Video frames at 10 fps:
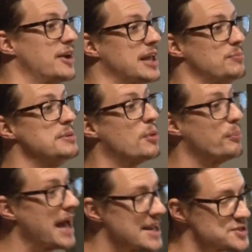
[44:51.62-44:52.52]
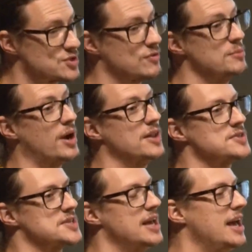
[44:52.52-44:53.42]
and how to get people past 3
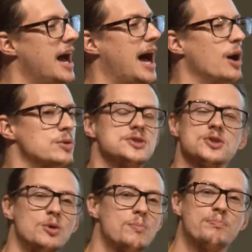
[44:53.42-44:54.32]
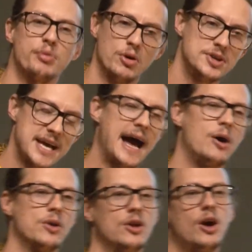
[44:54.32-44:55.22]
months. I was so burnt out